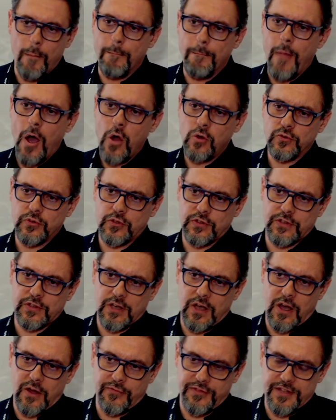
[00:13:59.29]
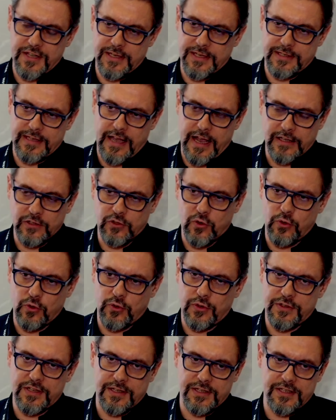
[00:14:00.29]
Most of these
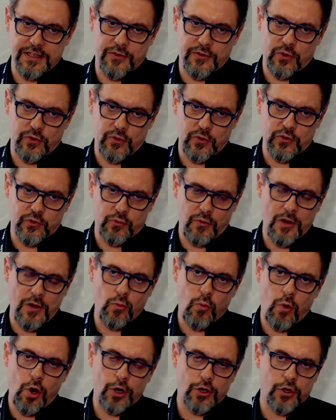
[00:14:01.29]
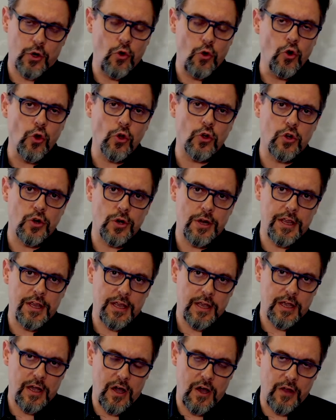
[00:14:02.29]
encoders and decoders will work
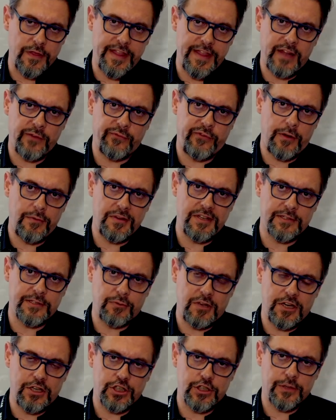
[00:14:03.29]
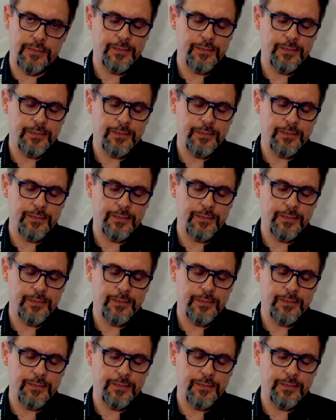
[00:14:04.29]
locally on that very switch.